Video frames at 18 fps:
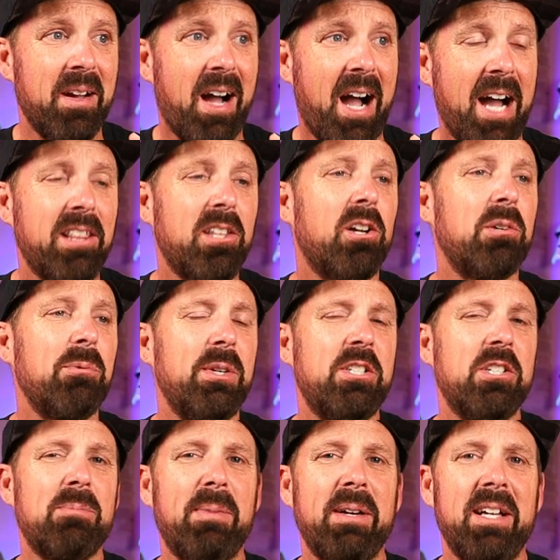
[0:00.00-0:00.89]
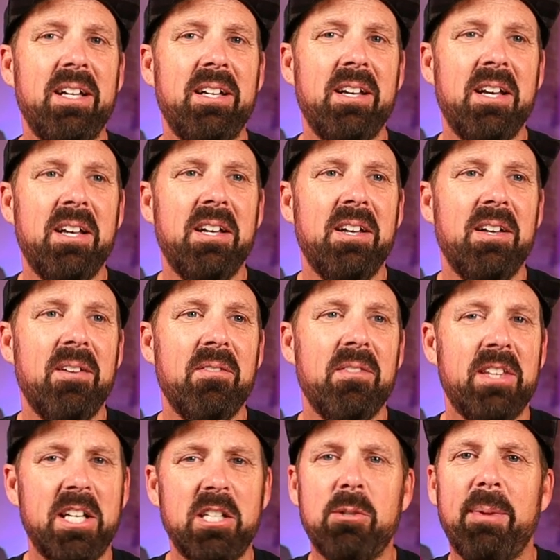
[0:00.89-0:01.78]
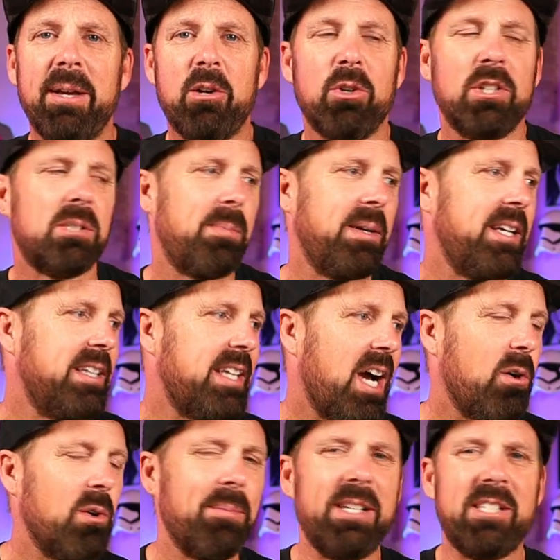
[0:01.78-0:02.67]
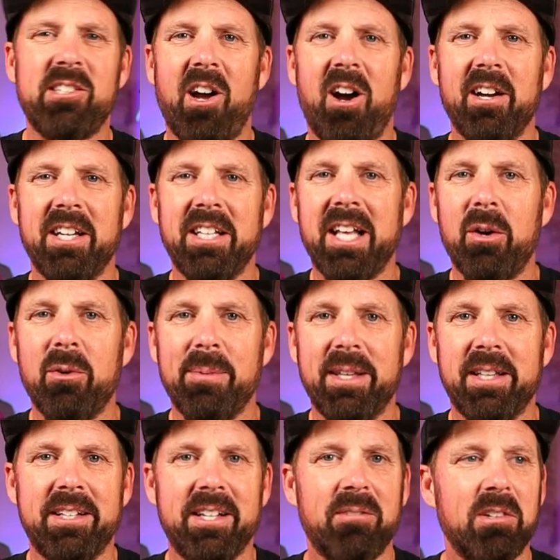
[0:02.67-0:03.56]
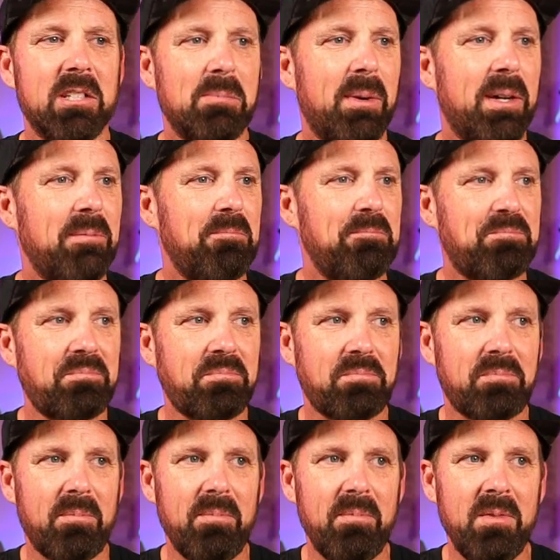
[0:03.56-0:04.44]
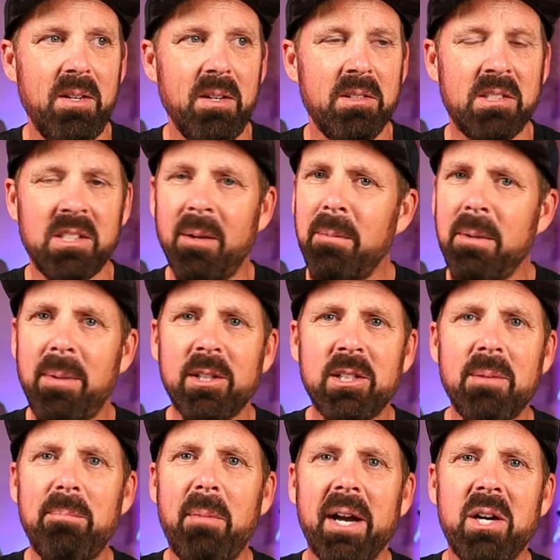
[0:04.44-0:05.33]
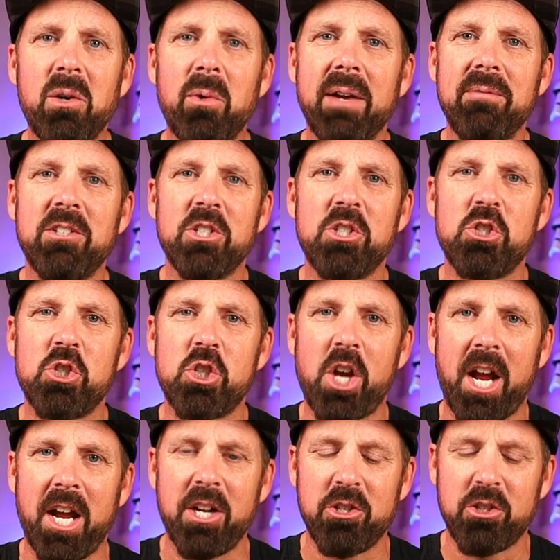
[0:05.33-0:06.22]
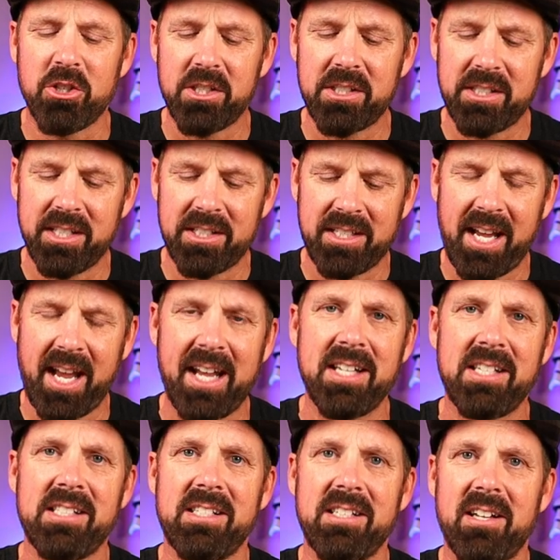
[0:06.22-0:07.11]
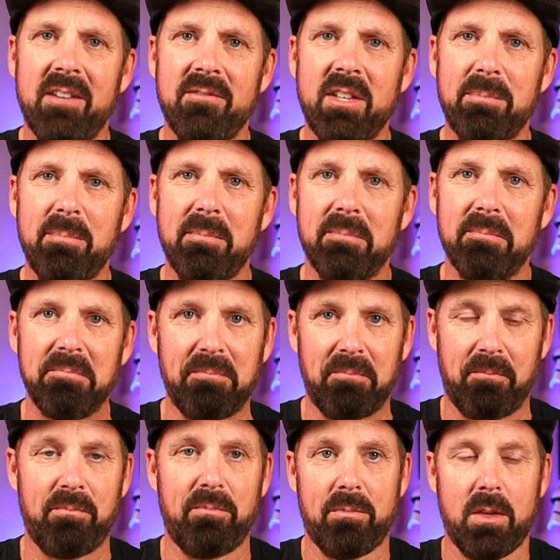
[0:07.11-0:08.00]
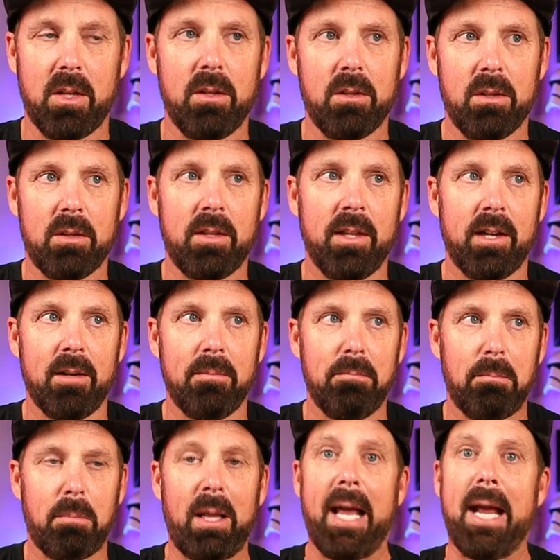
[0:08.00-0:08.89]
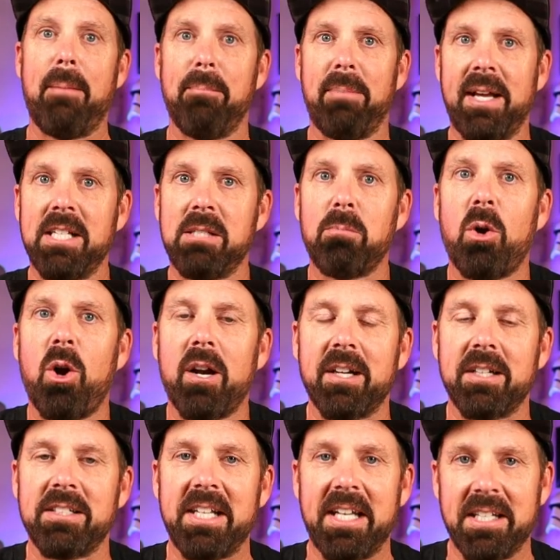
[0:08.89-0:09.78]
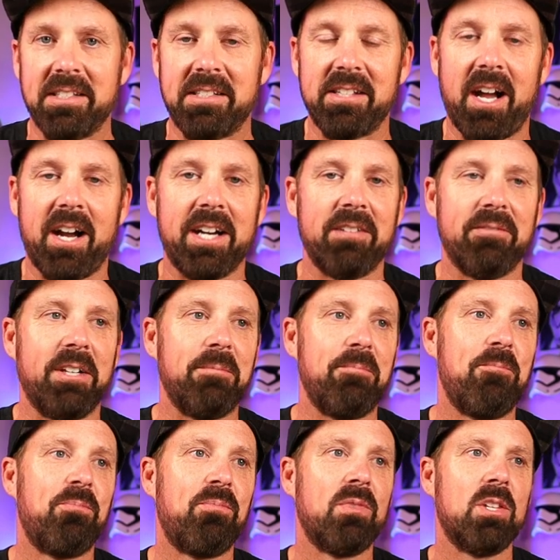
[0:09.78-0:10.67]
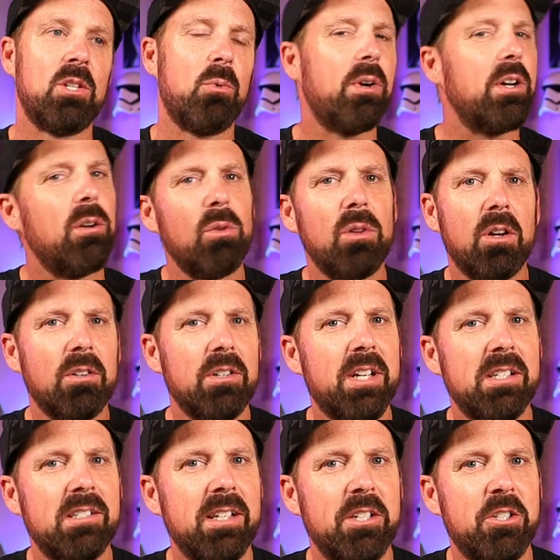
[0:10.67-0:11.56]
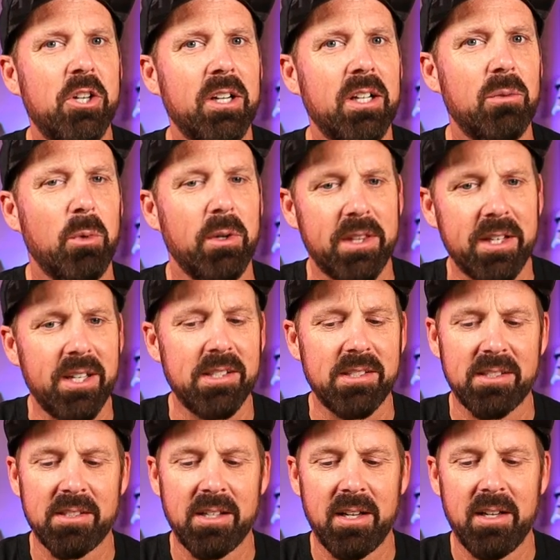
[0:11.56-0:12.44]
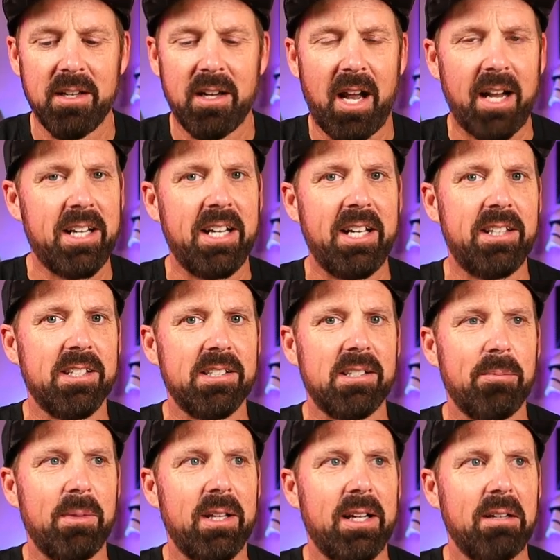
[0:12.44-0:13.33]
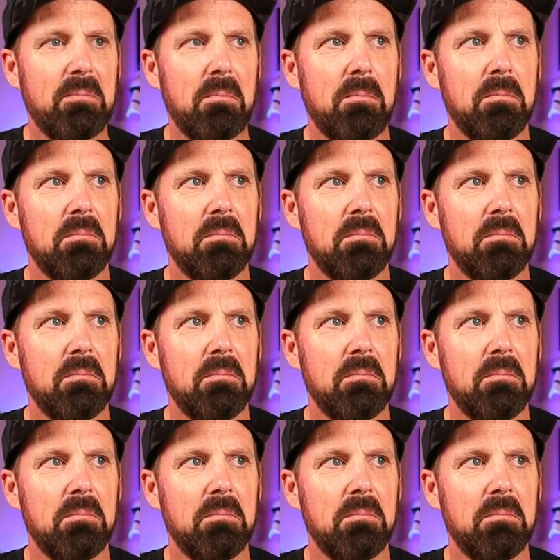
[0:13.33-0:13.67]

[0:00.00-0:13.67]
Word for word: I thought it would just be, these would be crispy and that would be soggy and that would be the difference, but something about the microwave just changes the taste of the, the plant-based product inside of it to where it no longer tastes like chicken. Where this, I could eat this and be like,